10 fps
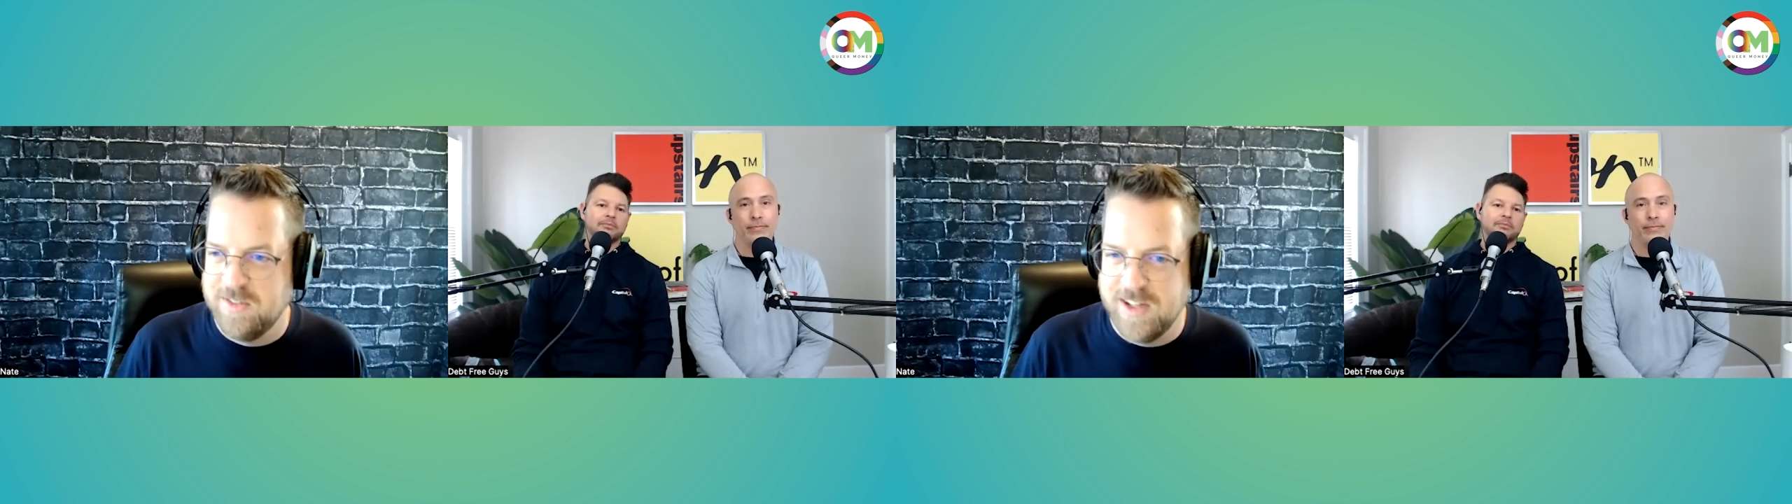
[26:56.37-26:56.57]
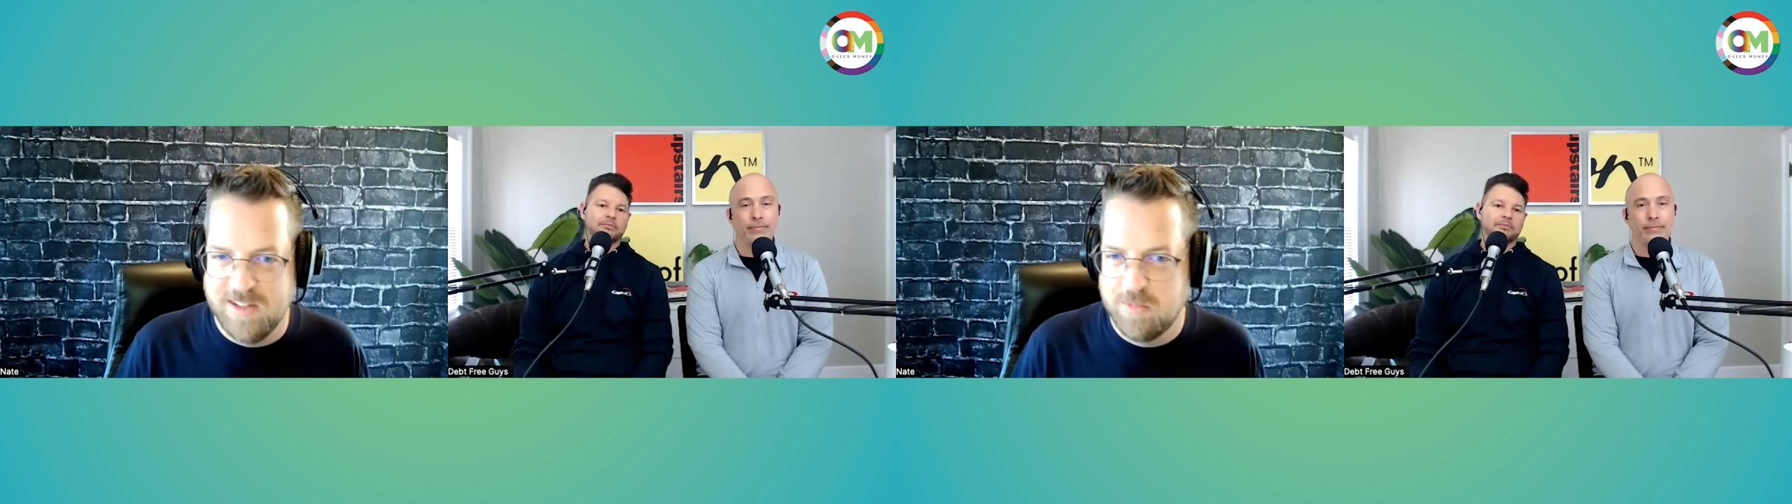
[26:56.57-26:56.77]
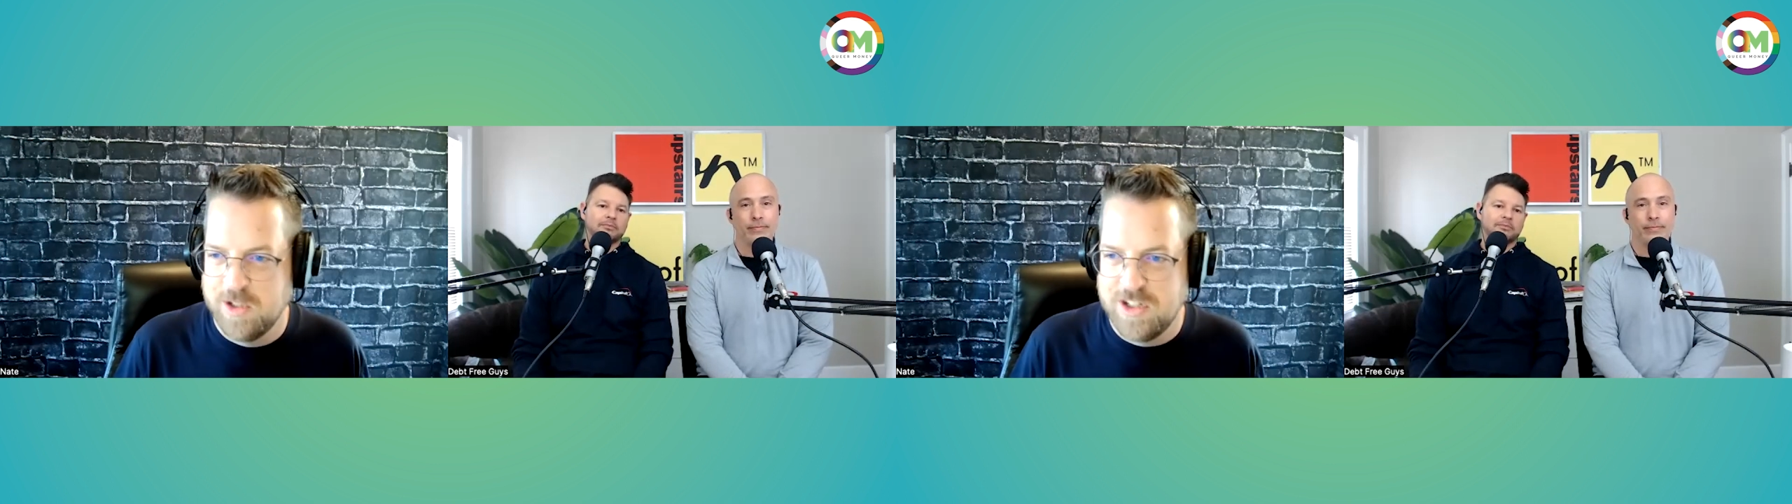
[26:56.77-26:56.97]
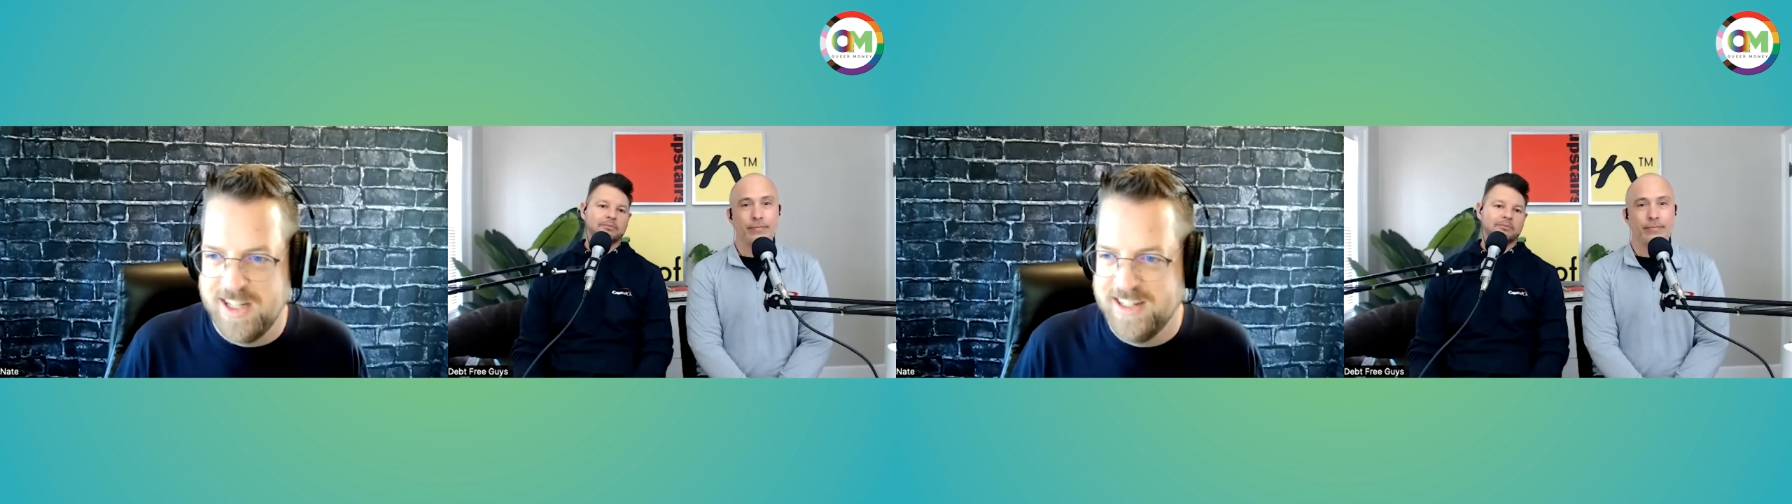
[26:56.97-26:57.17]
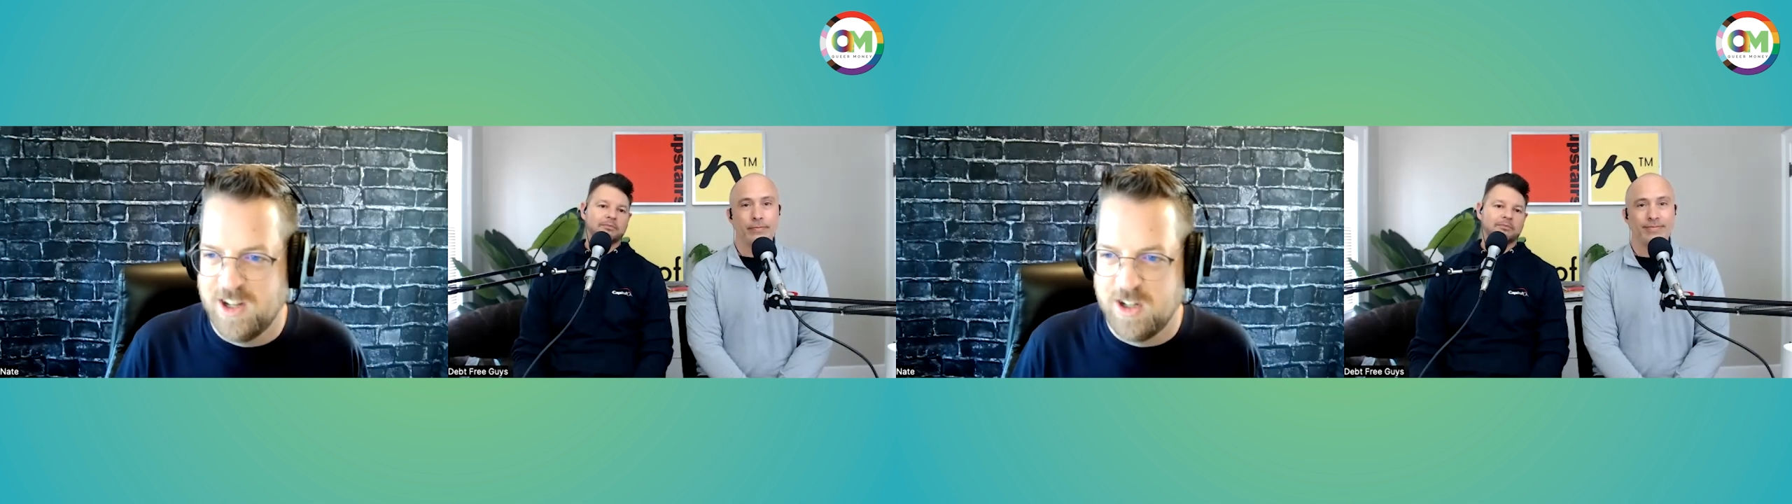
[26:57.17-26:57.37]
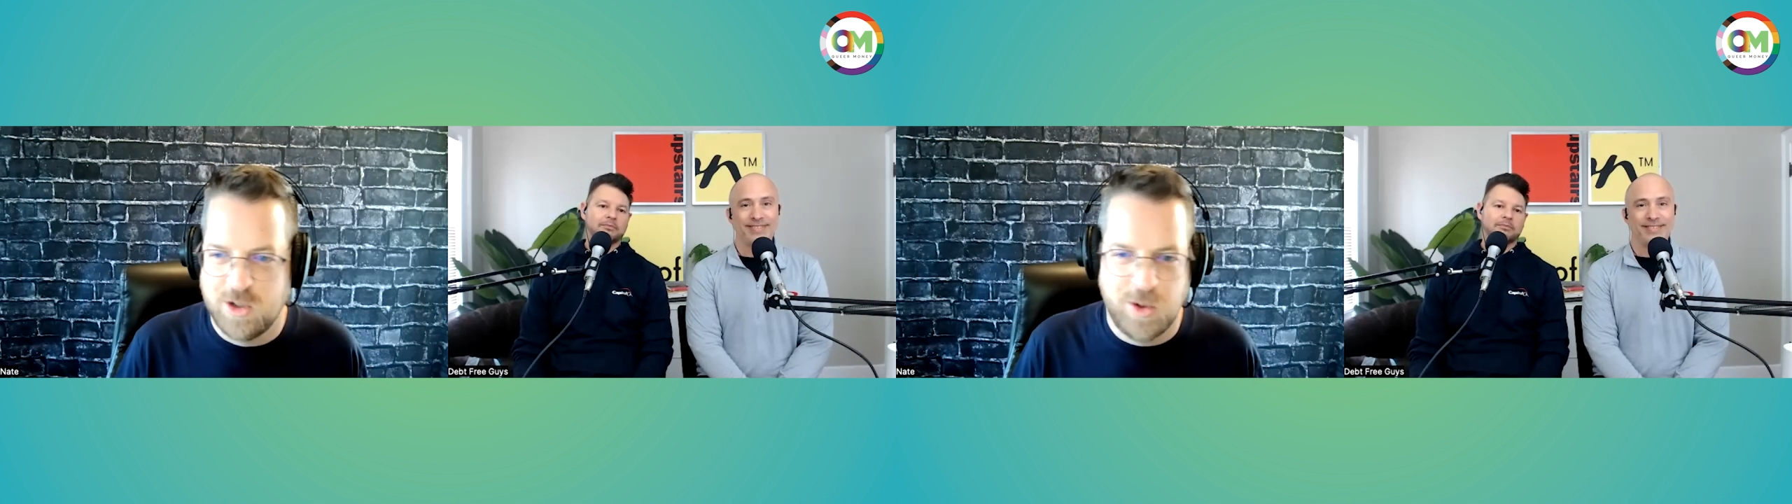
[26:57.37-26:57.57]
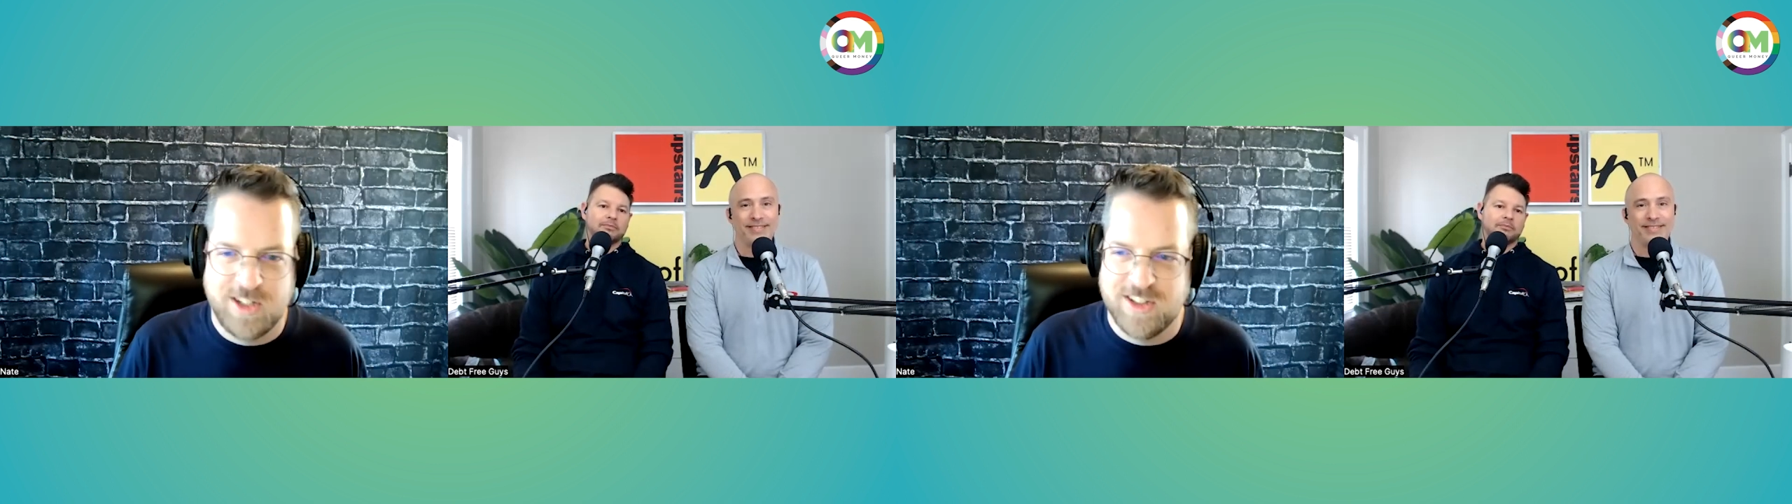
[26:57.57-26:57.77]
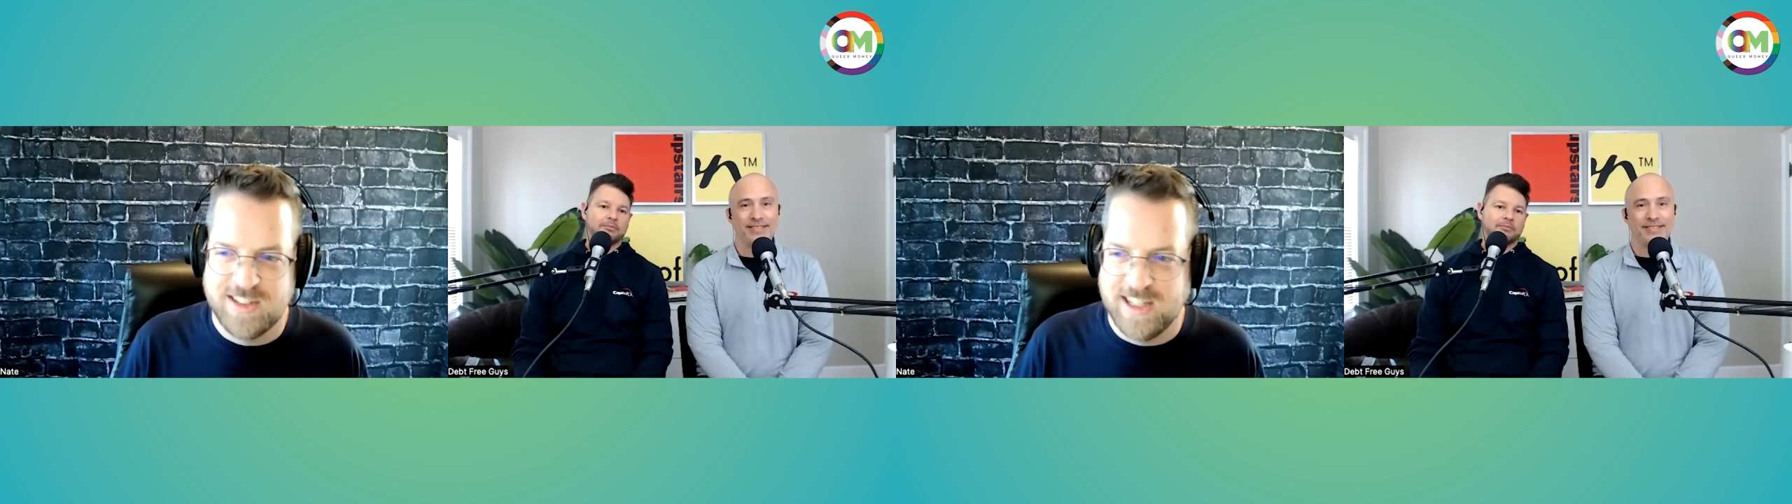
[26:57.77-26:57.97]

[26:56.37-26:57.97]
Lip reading: I appreciate all questions.